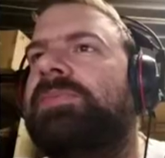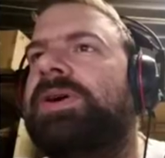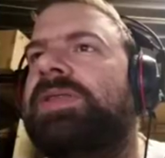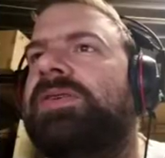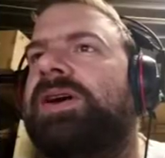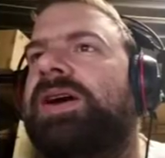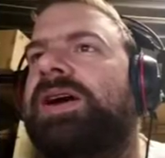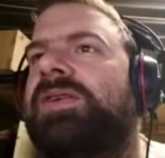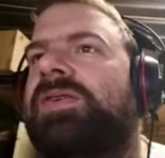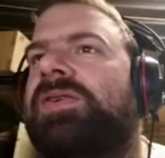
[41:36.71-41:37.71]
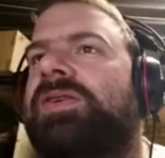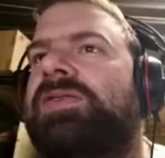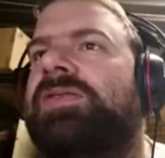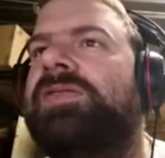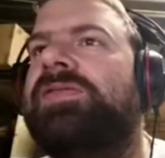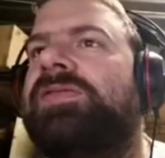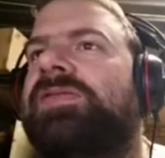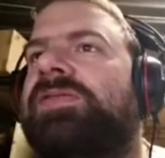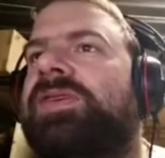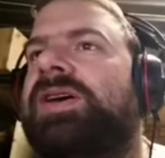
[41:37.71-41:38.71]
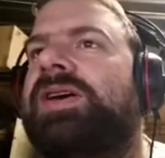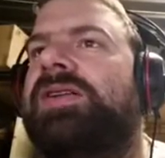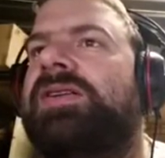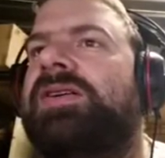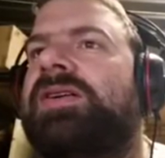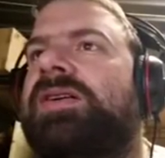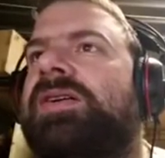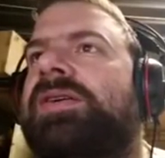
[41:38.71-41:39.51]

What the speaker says: but I had art classes, and I